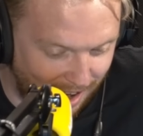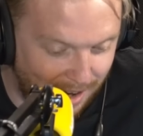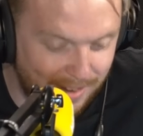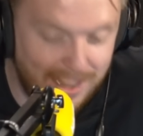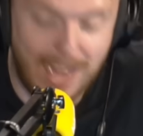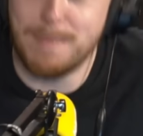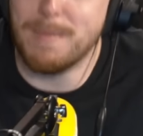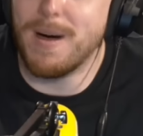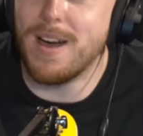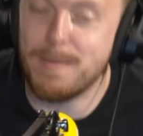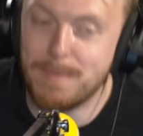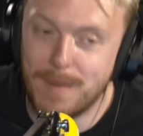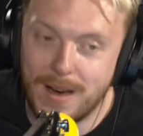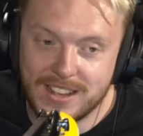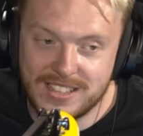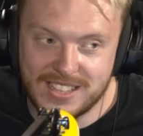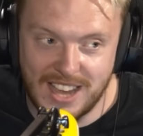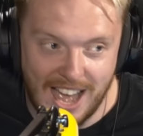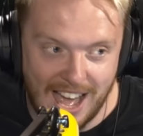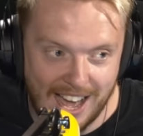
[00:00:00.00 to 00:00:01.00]
Oh yeah, my
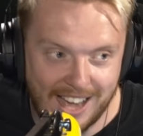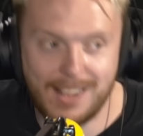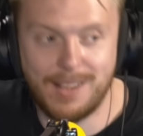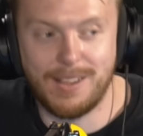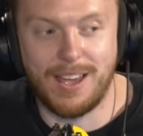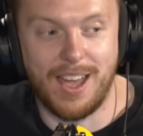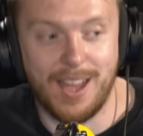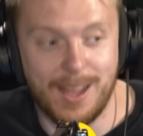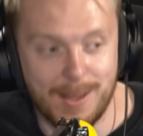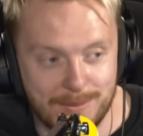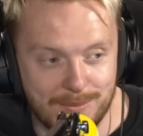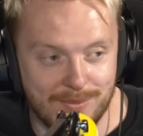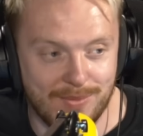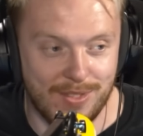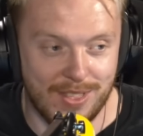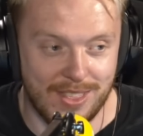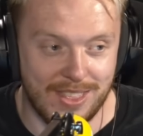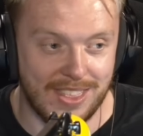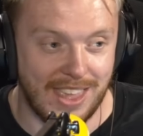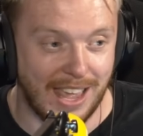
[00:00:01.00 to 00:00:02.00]
tag.
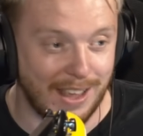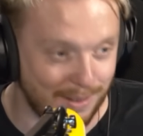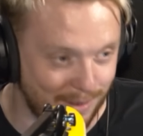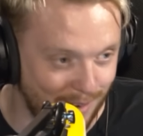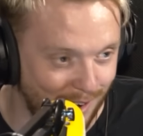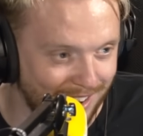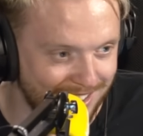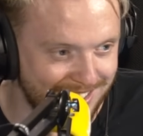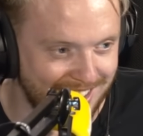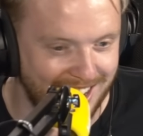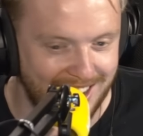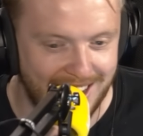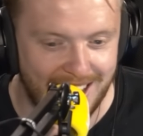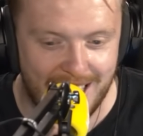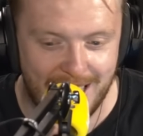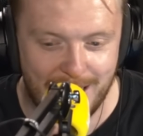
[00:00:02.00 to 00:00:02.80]
Thanks for asking.